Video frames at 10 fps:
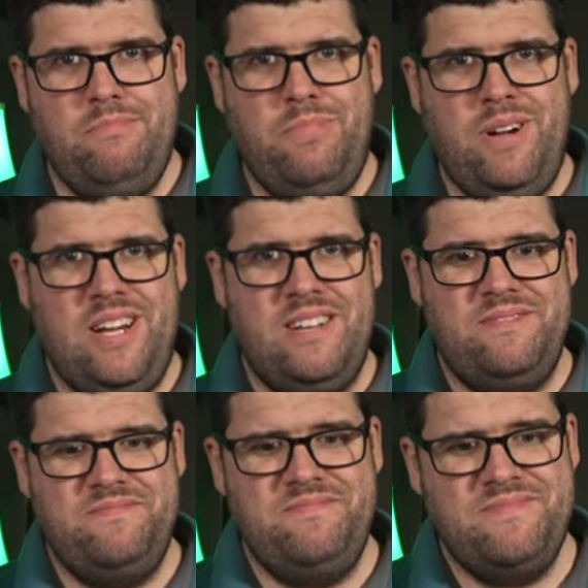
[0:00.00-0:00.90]
But,
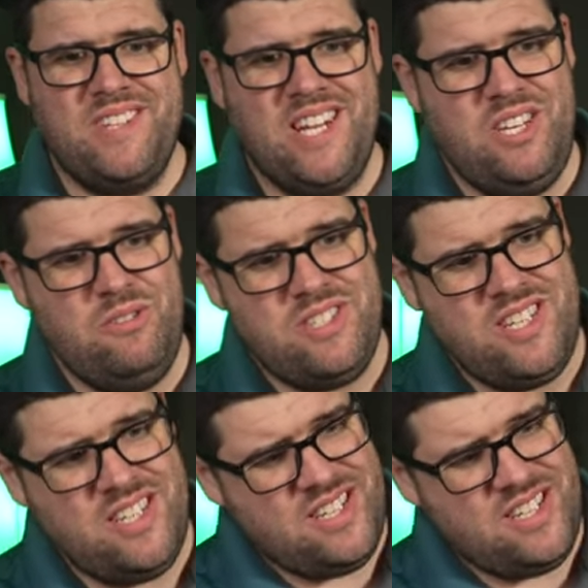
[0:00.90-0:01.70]
can you see